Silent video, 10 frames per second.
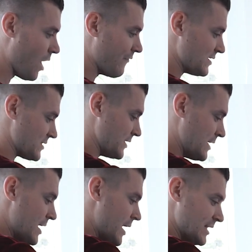Obviously,
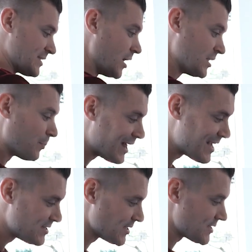it's got the
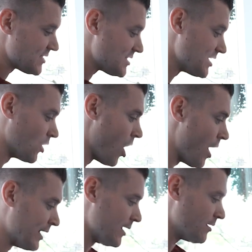plastic still
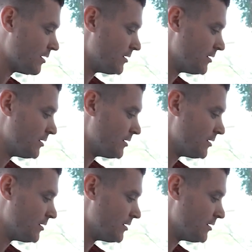on it.